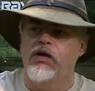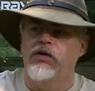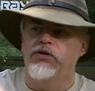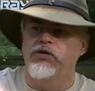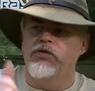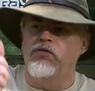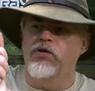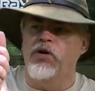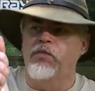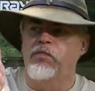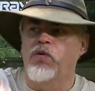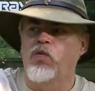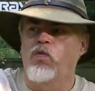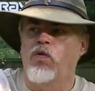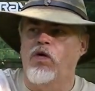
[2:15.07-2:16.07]
So
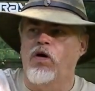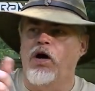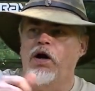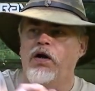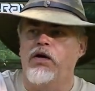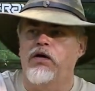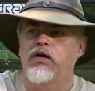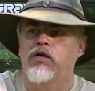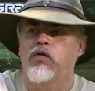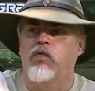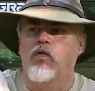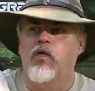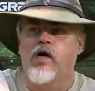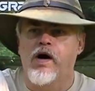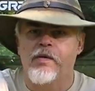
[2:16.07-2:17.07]
number one,
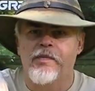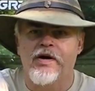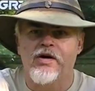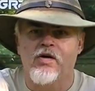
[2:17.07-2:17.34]
when am I